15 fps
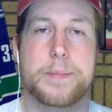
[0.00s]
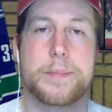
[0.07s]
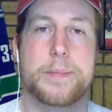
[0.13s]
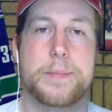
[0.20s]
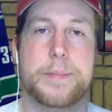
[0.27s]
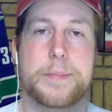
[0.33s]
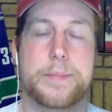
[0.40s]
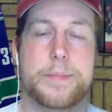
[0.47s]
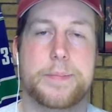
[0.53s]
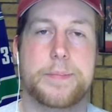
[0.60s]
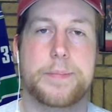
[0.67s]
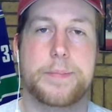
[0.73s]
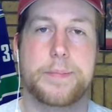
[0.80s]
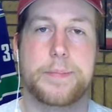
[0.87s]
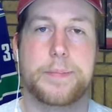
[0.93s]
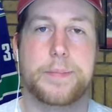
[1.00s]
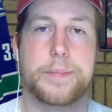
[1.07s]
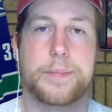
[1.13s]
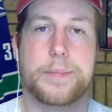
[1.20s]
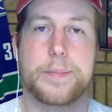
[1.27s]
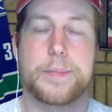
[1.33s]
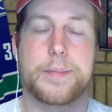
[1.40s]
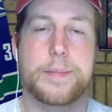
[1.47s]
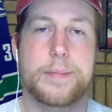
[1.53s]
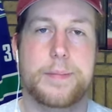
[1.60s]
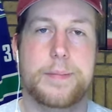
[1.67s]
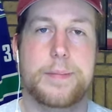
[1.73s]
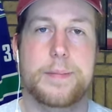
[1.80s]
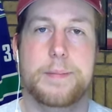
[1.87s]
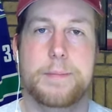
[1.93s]

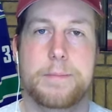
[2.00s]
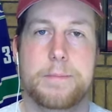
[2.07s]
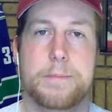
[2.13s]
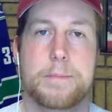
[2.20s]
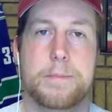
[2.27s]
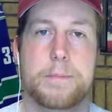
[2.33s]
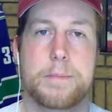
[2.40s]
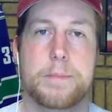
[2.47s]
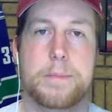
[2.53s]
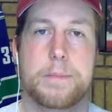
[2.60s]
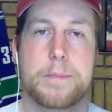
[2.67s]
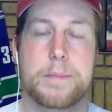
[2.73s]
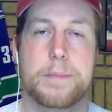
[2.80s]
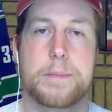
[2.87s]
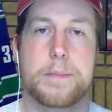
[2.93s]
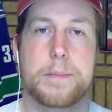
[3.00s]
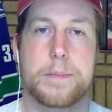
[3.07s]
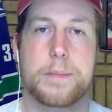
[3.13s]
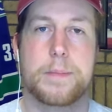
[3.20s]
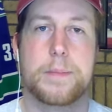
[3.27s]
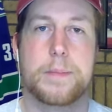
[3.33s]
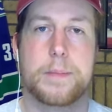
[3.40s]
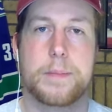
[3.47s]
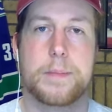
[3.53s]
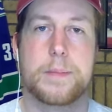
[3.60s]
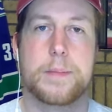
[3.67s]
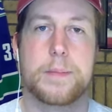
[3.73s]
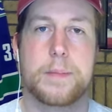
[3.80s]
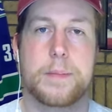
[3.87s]
No words are spoken by the person on screen.